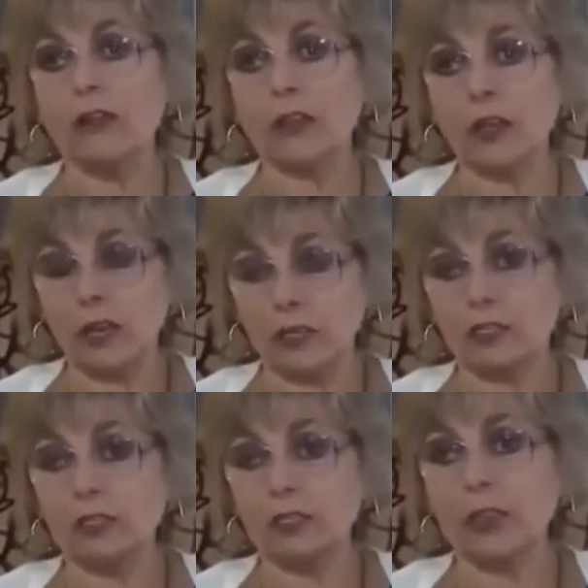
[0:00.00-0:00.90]
on the
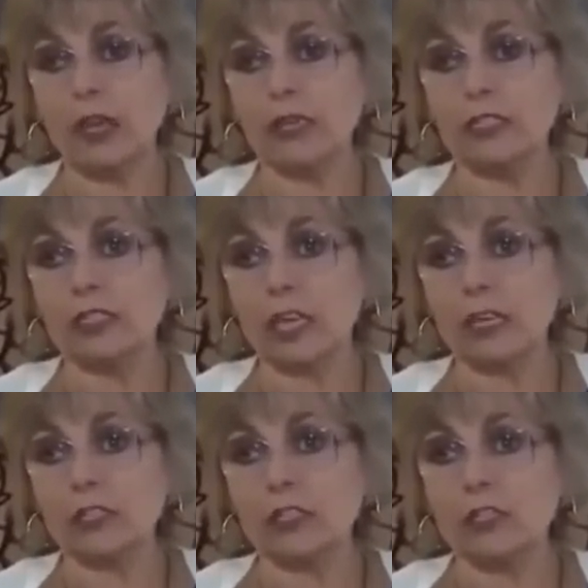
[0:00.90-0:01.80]
continental United
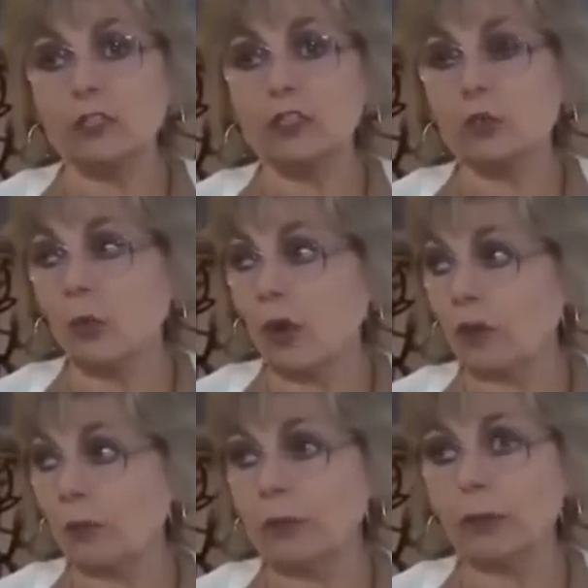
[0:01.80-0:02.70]
States to
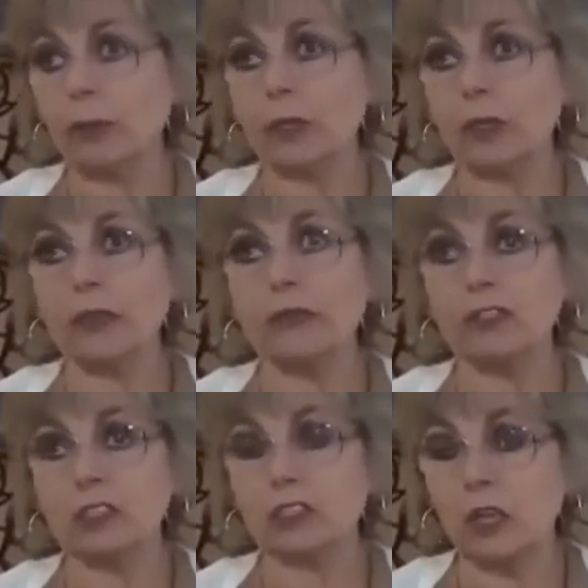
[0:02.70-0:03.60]
all the people.
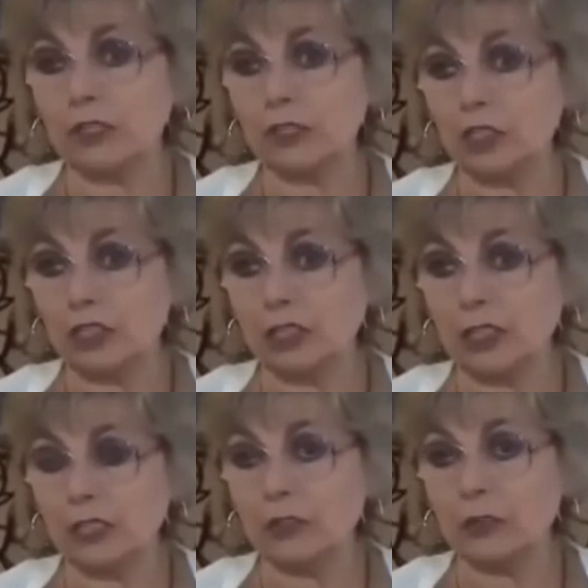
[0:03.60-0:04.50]
And this is not
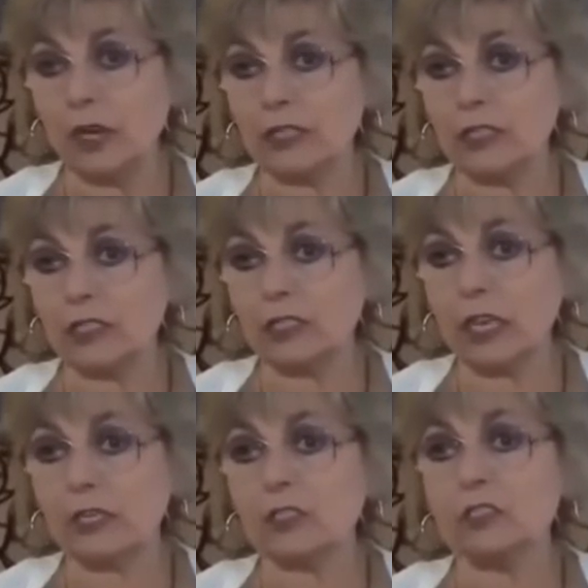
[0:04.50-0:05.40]
just in the United
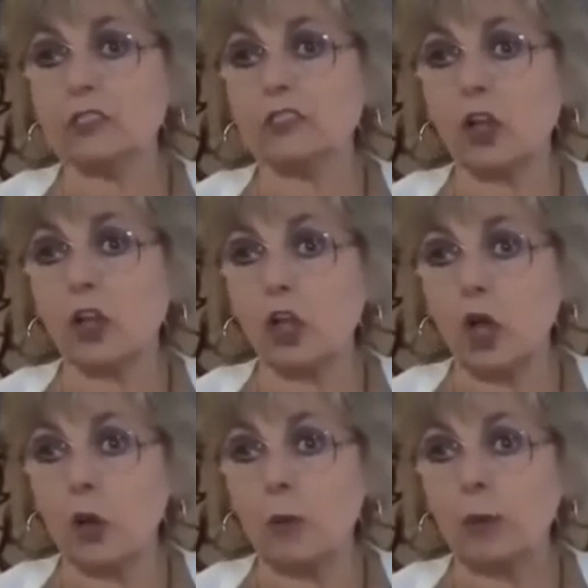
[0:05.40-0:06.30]
States. This is a
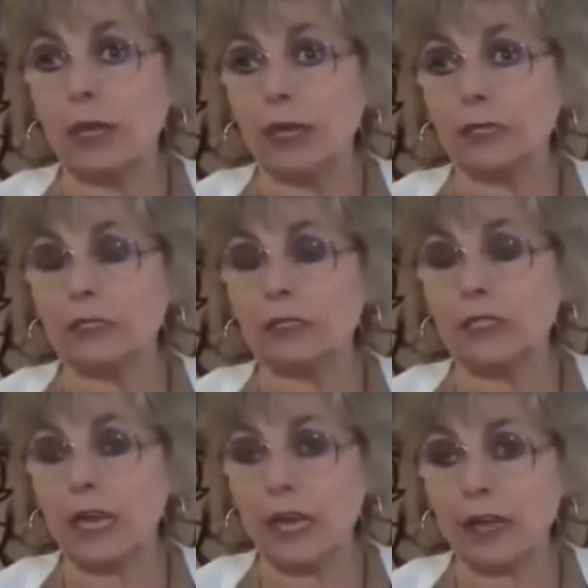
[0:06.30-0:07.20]
global planned
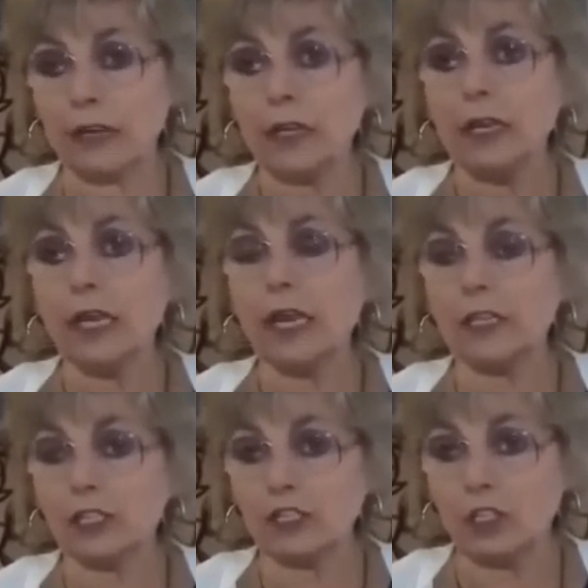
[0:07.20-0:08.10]
attack
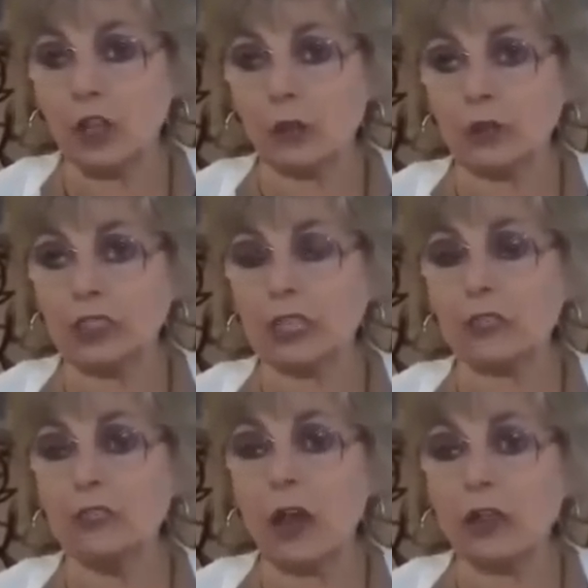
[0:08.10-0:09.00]
and assault with
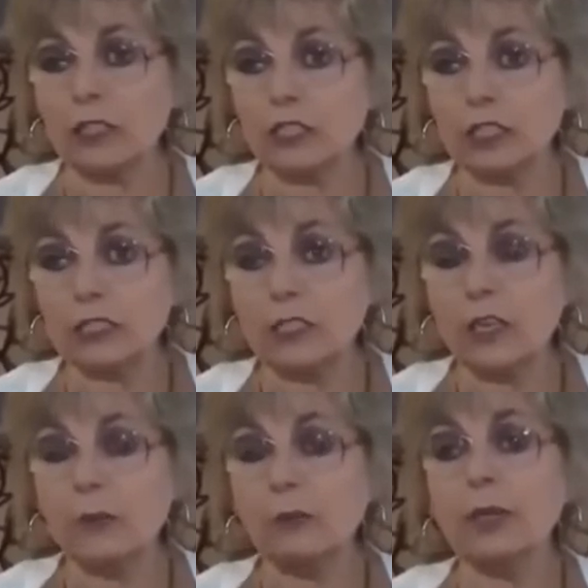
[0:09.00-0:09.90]

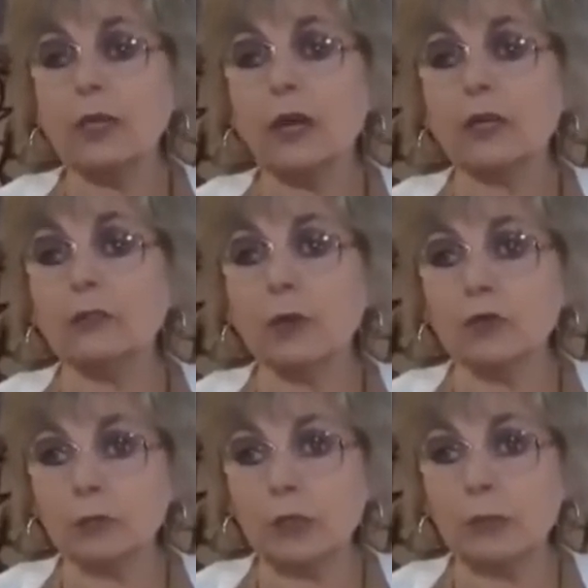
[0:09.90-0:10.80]
technologies beyond
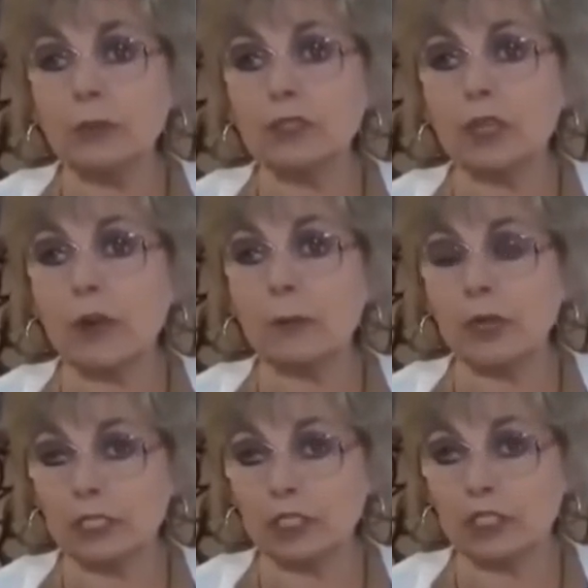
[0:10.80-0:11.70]
most people's
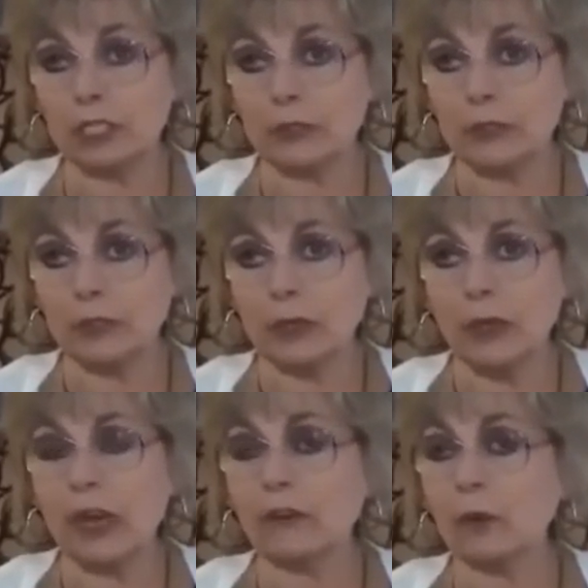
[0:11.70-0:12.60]
comprehension.
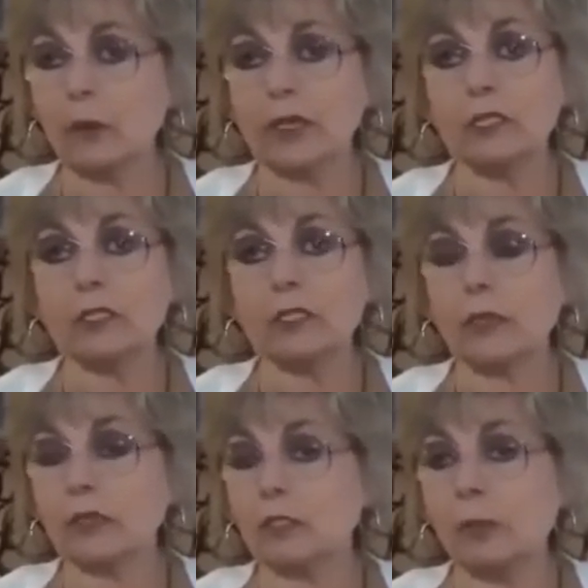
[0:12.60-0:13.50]
Everyone
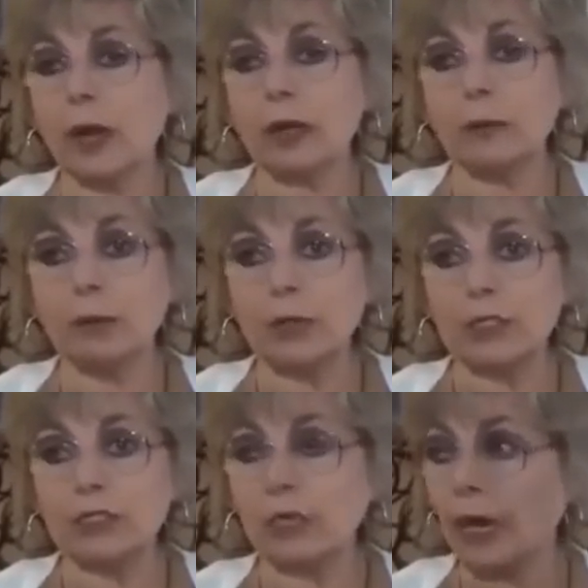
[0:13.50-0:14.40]
is buying
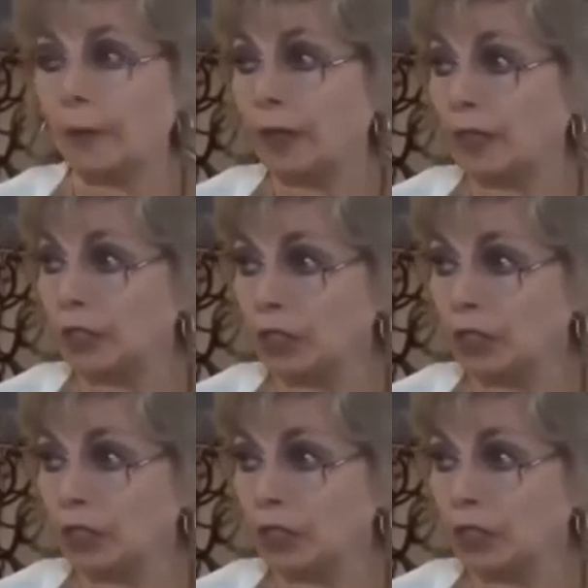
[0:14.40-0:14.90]
books and